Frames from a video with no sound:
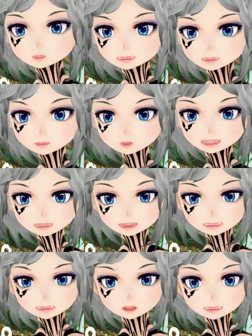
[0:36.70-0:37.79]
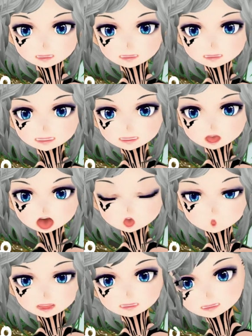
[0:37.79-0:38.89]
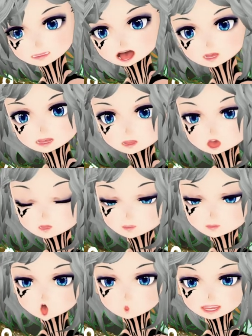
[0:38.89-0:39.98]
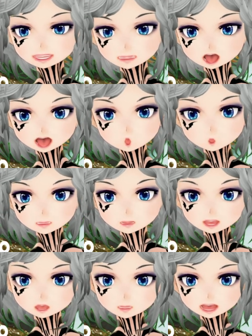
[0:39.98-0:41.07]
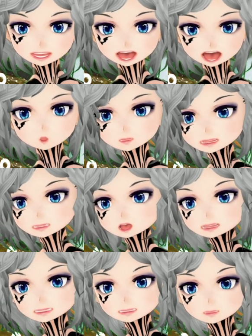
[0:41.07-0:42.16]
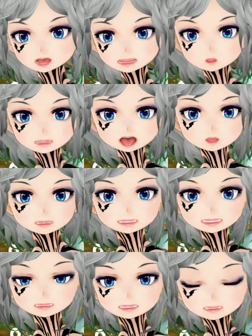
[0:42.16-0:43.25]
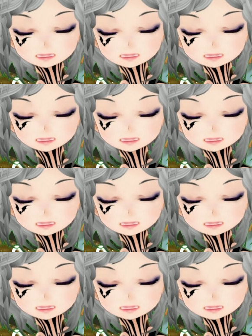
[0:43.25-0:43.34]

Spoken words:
The first recipe of this channel will be a salmon, fennel, and an asparagus recipe.